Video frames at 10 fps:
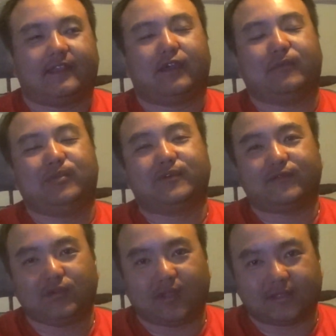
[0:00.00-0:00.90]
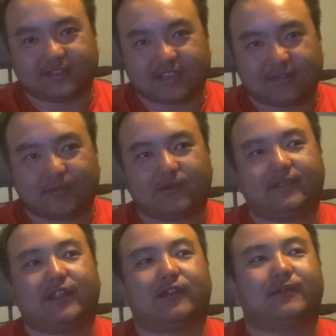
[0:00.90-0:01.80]
It'll put food on the table.
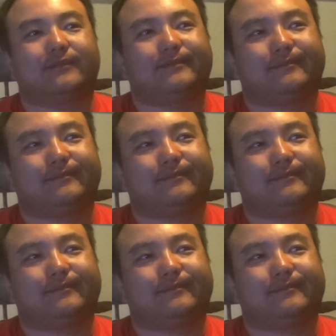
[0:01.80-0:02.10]
That'll